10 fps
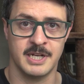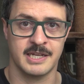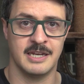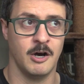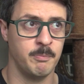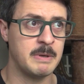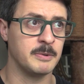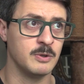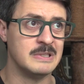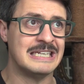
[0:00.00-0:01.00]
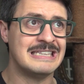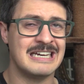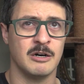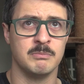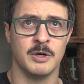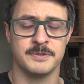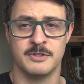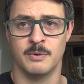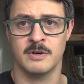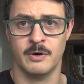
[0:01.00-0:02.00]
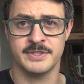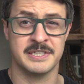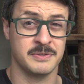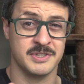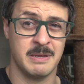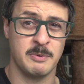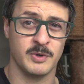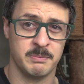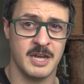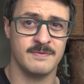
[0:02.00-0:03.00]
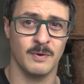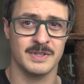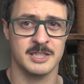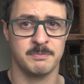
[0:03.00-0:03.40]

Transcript: that I can help people who need the help most, who aren't always necessarily the same people who can pay for it.